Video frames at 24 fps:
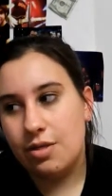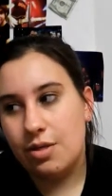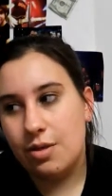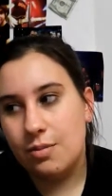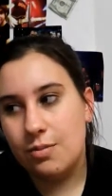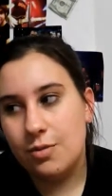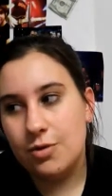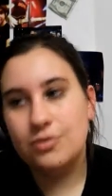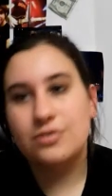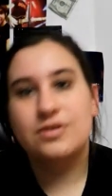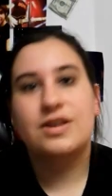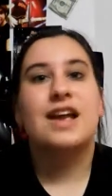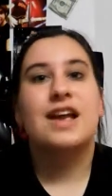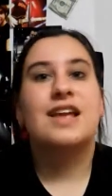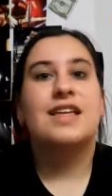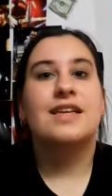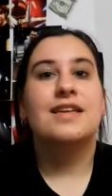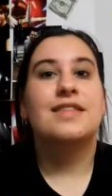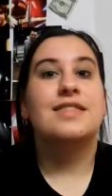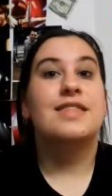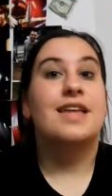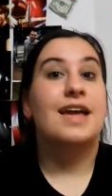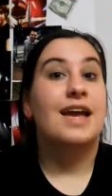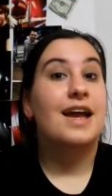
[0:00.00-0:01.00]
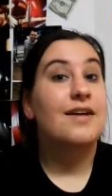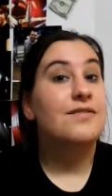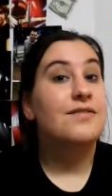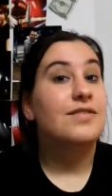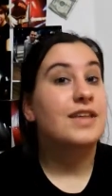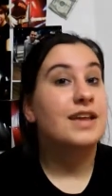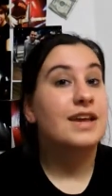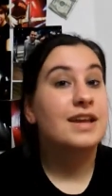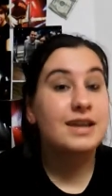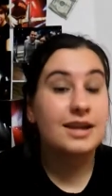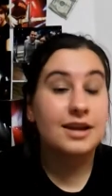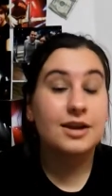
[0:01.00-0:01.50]
Most likely they have
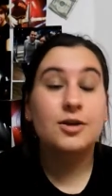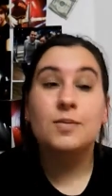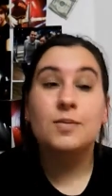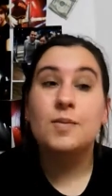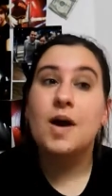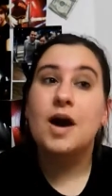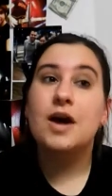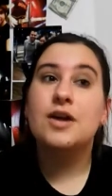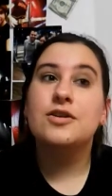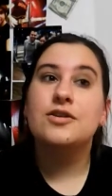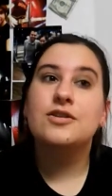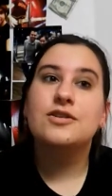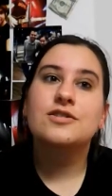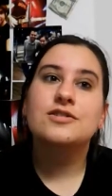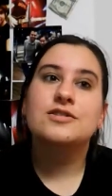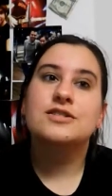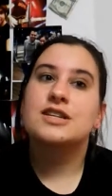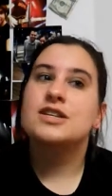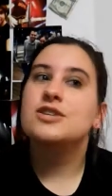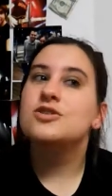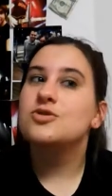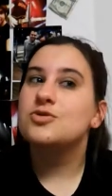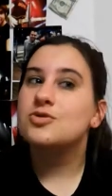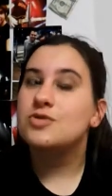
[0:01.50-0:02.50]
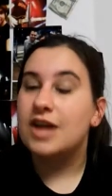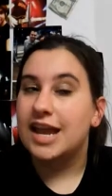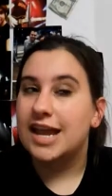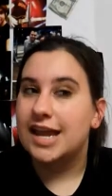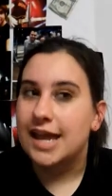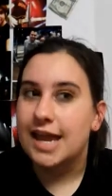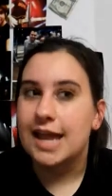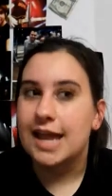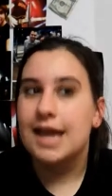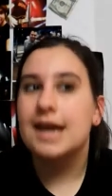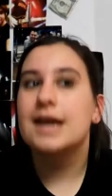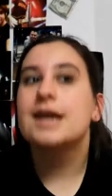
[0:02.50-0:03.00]
the in-ear monitors in, so they
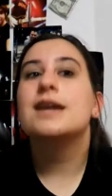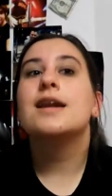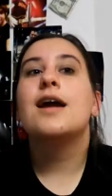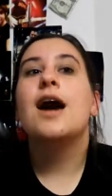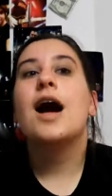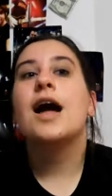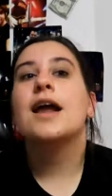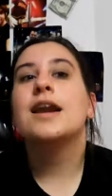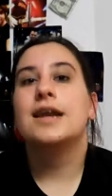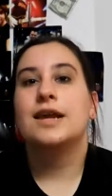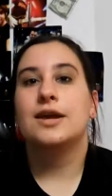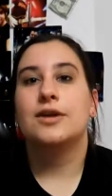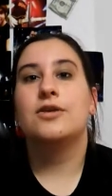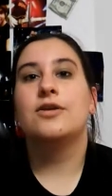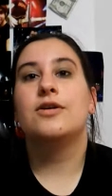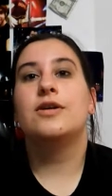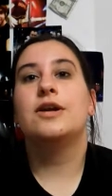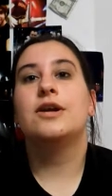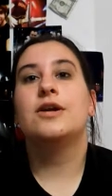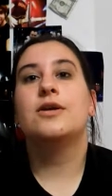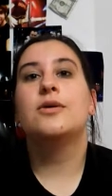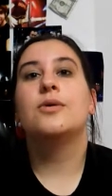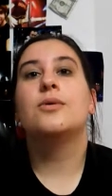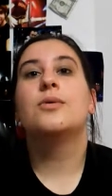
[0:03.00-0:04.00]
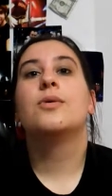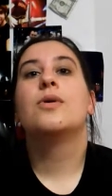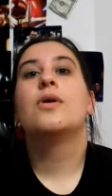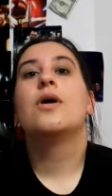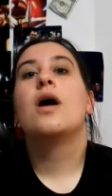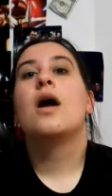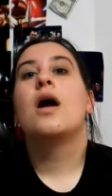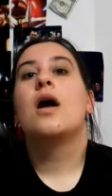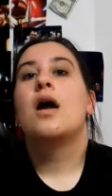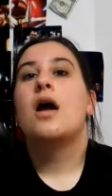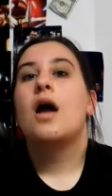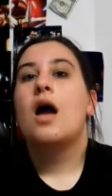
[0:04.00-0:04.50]
cannot hear you.
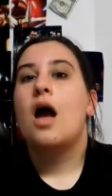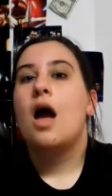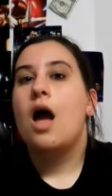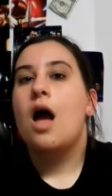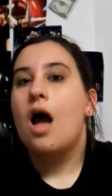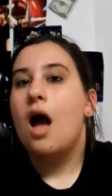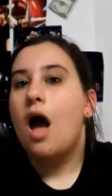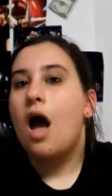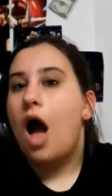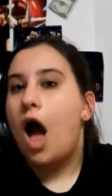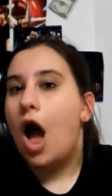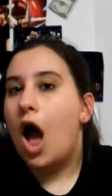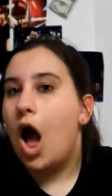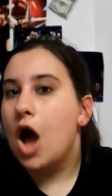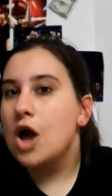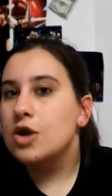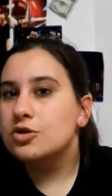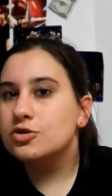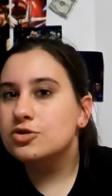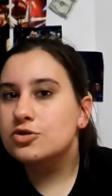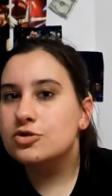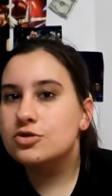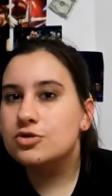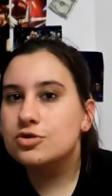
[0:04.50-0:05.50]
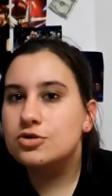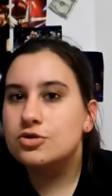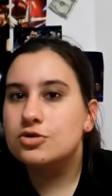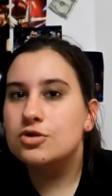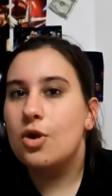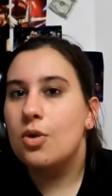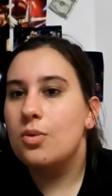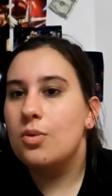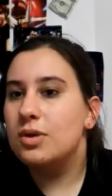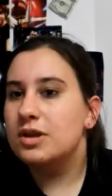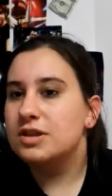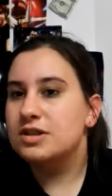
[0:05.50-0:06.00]

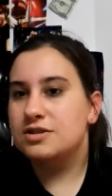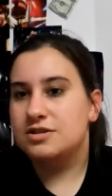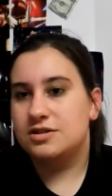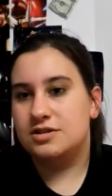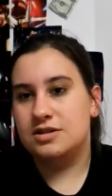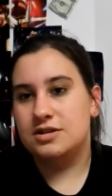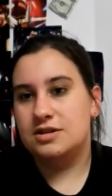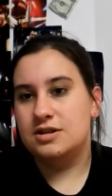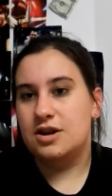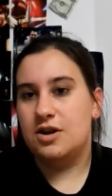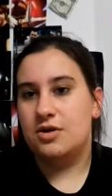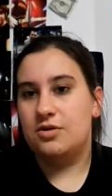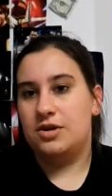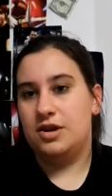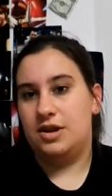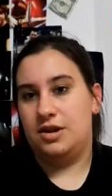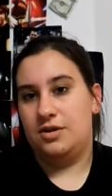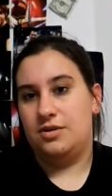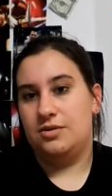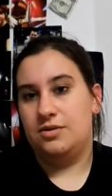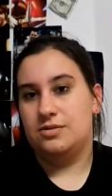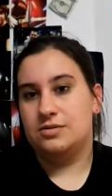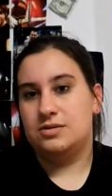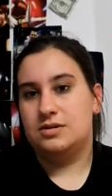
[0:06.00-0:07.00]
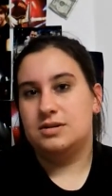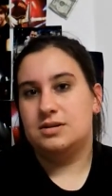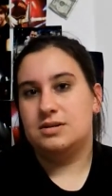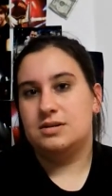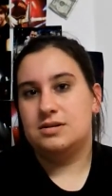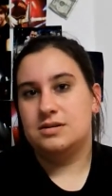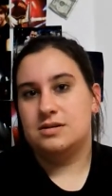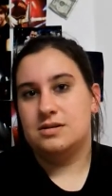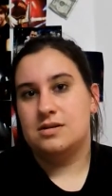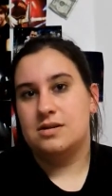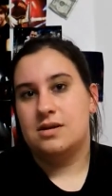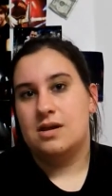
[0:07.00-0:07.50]
So it's to no use.
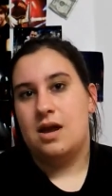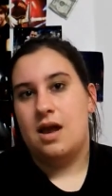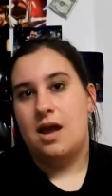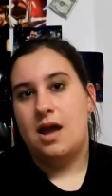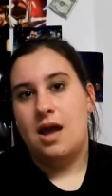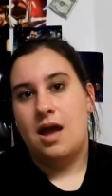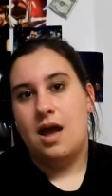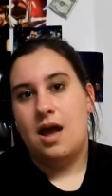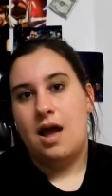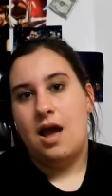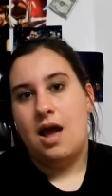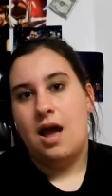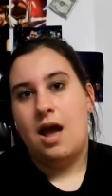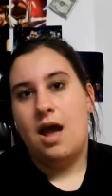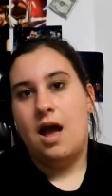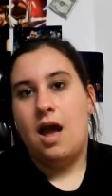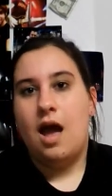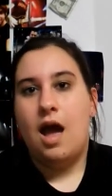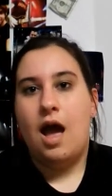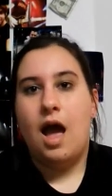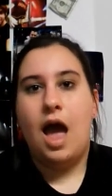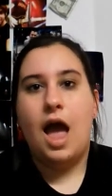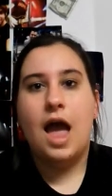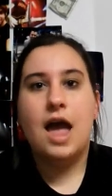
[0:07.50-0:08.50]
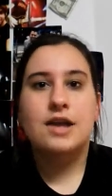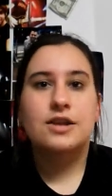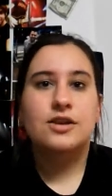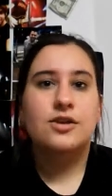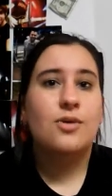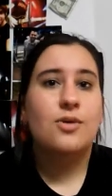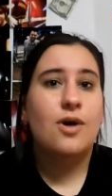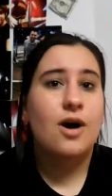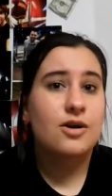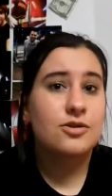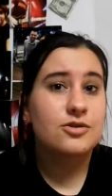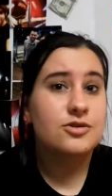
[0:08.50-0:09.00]
And you
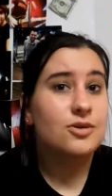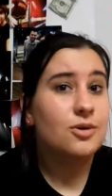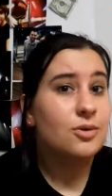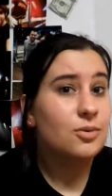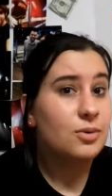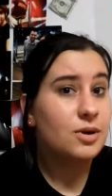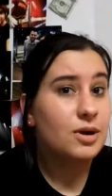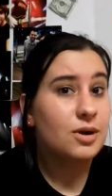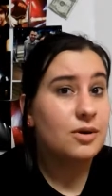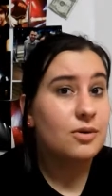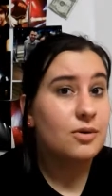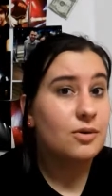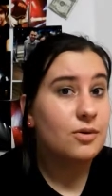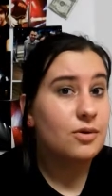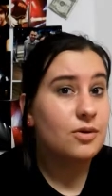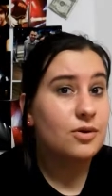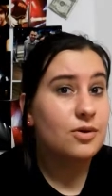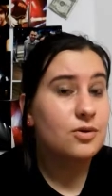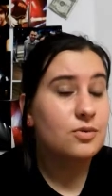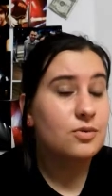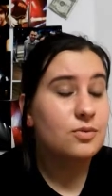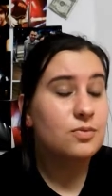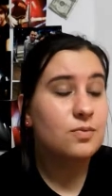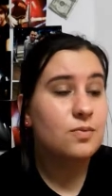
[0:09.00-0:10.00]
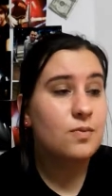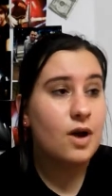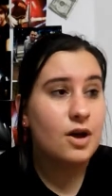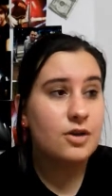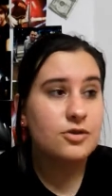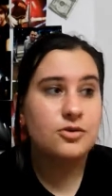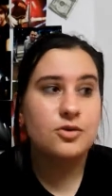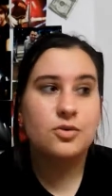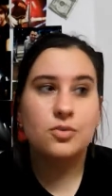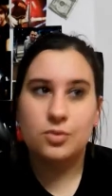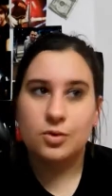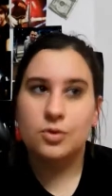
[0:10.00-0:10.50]
also
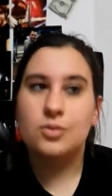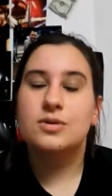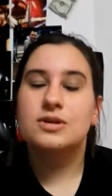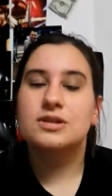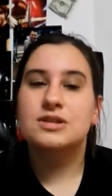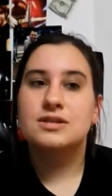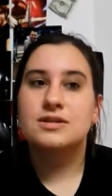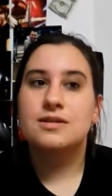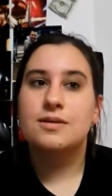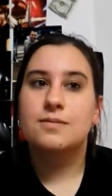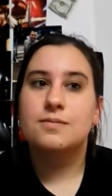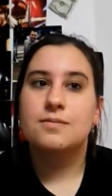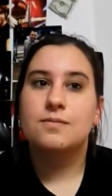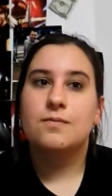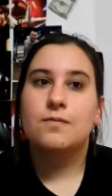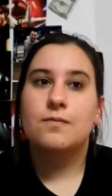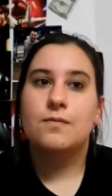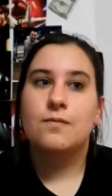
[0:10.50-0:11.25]
ruin some